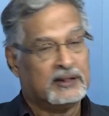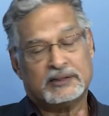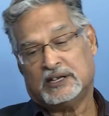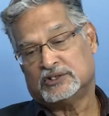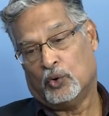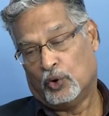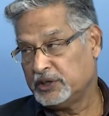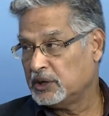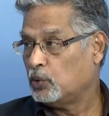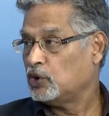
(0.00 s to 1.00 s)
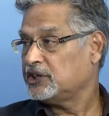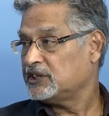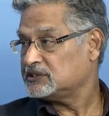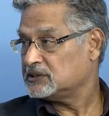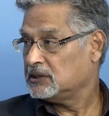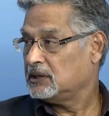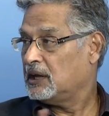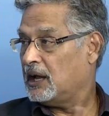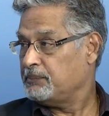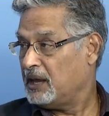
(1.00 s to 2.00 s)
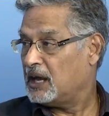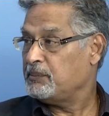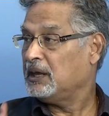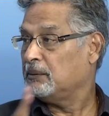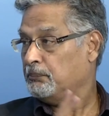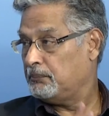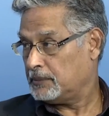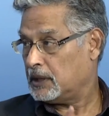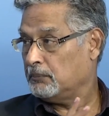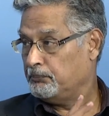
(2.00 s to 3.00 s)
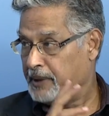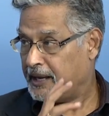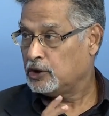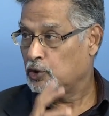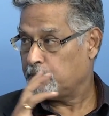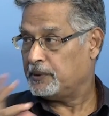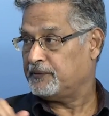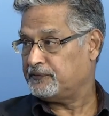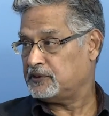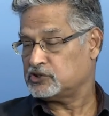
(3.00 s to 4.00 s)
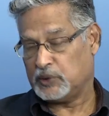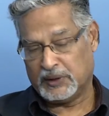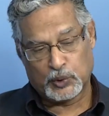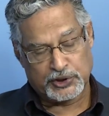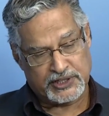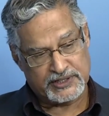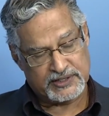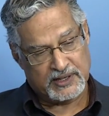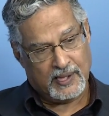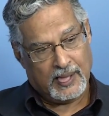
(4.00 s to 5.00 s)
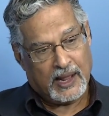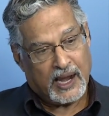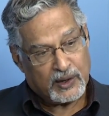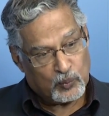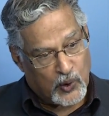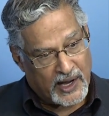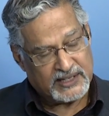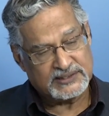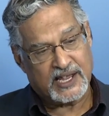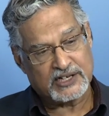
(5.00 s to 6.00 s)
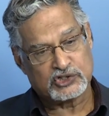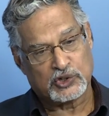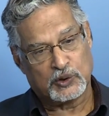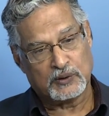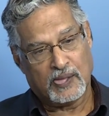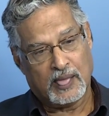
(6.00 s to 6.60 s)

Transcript: that the older voters are becoming a big group of swing voters. And why is that so?